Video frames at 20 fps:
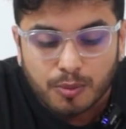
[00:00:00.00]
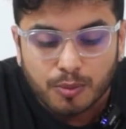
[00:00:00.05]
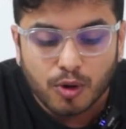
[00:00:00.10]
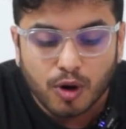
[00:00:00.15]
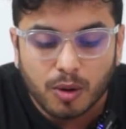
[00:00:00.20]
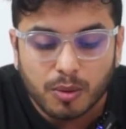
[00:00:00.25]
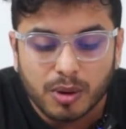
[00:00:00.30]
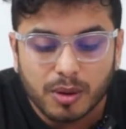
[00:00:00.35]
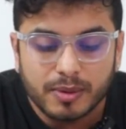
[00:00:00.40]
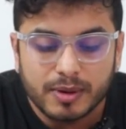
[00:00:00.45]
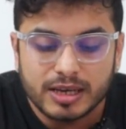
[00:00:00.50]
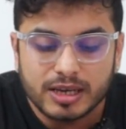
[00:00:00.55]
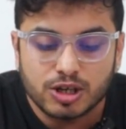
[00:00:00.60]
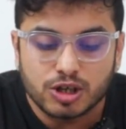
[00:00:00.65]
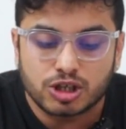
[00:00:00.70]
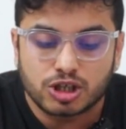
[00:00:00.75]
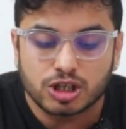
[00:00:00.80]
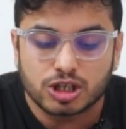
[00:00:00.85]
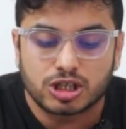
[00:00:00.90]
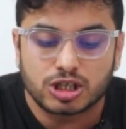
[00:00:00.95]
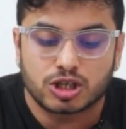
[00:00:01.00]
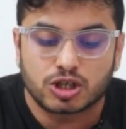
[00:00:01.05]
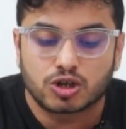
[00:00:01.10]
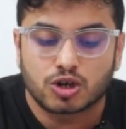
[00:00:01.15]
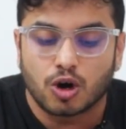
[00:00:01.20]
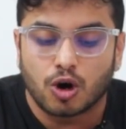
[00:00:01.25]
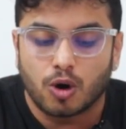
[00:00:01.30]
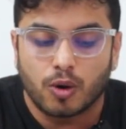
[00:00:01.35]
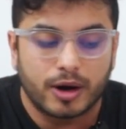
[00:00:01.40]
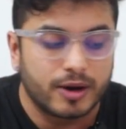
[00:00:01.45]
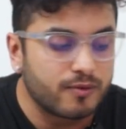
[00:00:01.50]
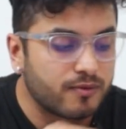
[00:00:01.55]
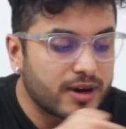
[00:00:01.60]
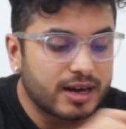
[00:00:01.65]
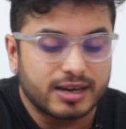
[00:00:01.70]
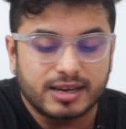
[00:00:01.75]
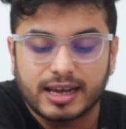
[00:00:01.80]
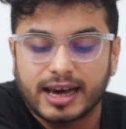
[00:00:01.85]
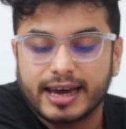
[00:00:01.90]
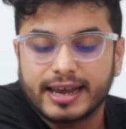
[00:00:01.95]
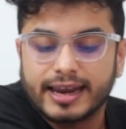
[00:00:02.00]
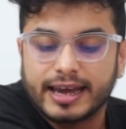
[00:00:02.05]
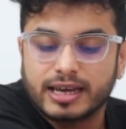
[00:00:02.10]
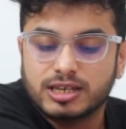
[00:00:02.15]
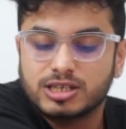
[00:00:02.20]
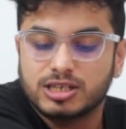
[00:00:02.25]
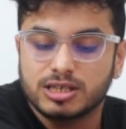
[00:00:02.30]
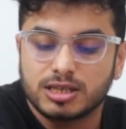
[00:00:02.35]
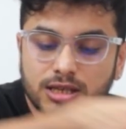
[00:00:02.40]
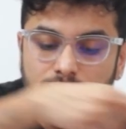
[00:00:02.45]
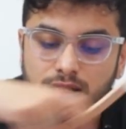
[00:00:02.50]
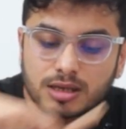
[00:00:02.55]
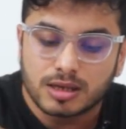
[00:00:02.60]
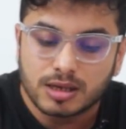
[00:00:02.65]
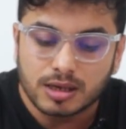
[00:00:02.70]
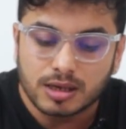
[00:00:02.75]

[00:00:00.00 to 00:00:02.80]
probably you should just go in one direction